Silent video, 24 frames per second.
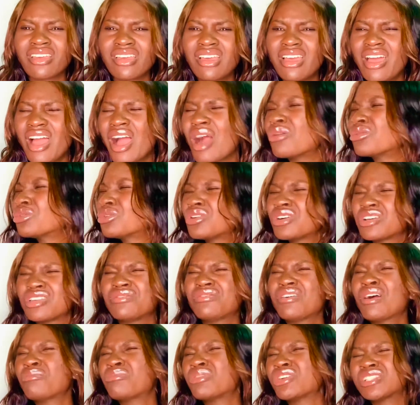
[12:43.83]
I will not give her
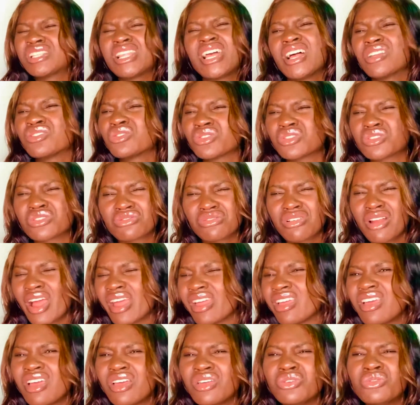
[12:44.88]
breast, let her just cry,
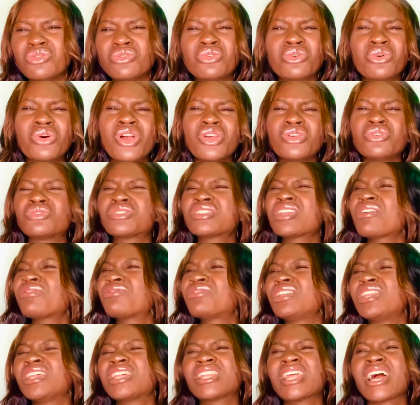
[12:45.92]
you start
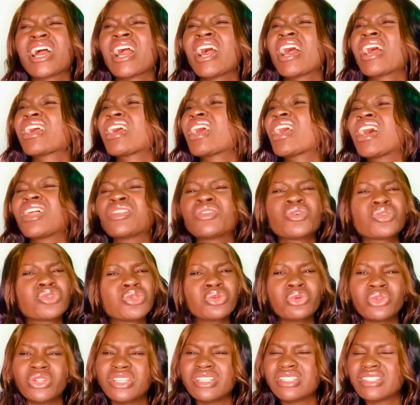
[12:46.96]
feeling like, I cannot do
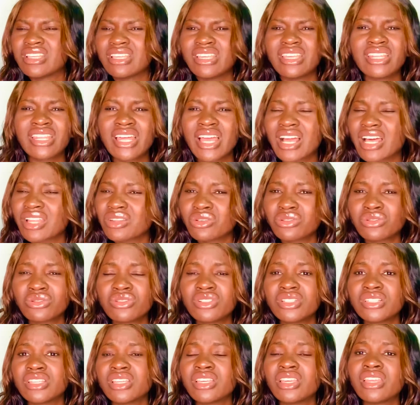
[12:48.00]
this again, I cannot do this
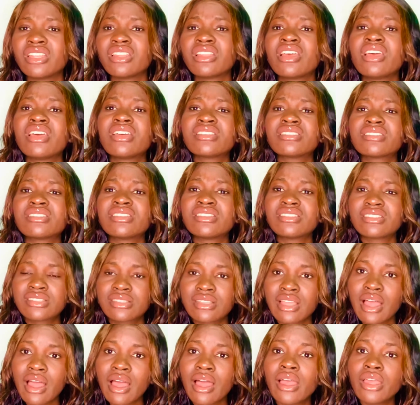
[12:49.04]
again.
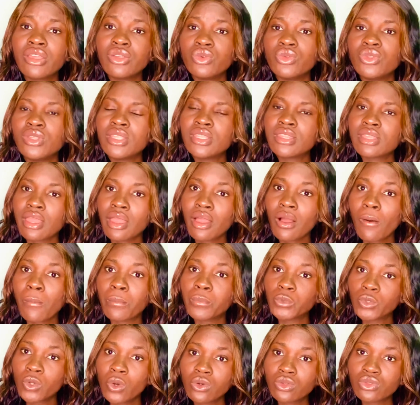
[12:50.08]
Sister, you need help.
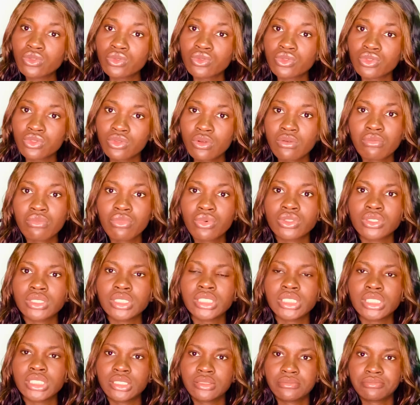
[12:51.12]
Talk to somebody.